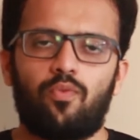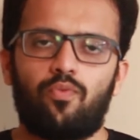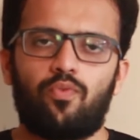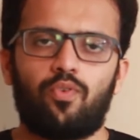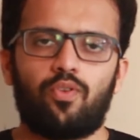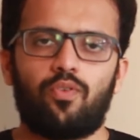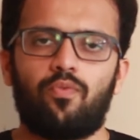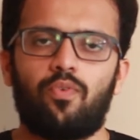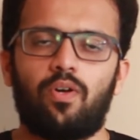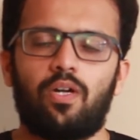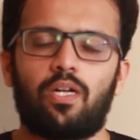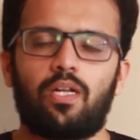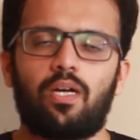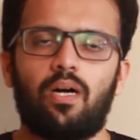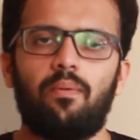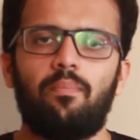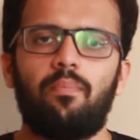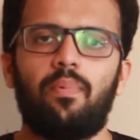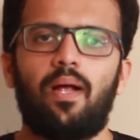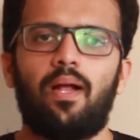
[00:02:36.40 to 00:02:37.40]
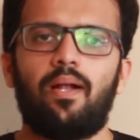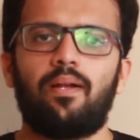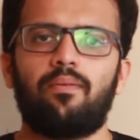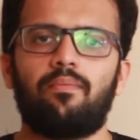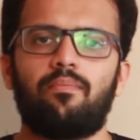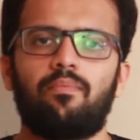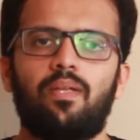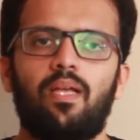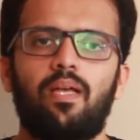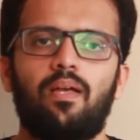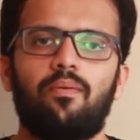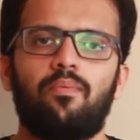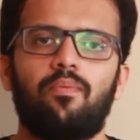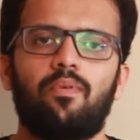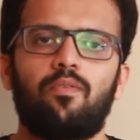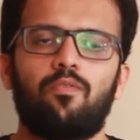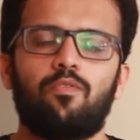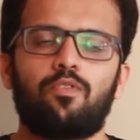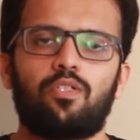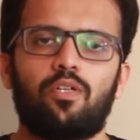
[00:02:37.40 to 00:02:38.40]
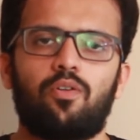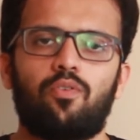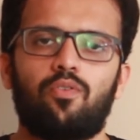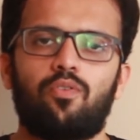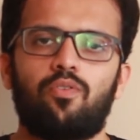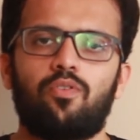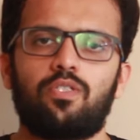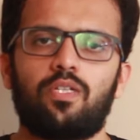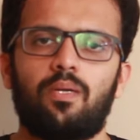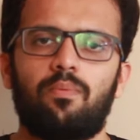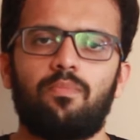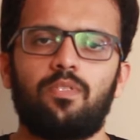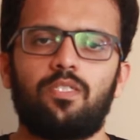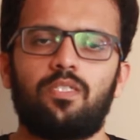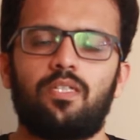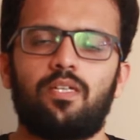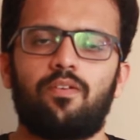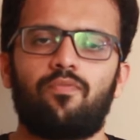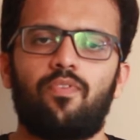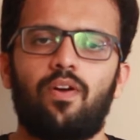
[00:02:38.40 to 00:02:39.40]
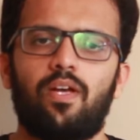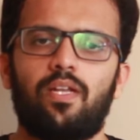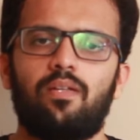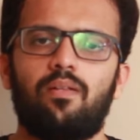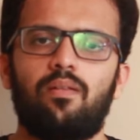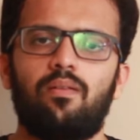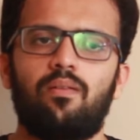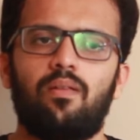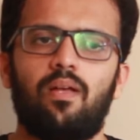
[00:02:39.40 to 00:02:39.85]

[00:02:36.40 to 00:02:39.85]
for the World Cup, and yeah, he was out of the Champions League final.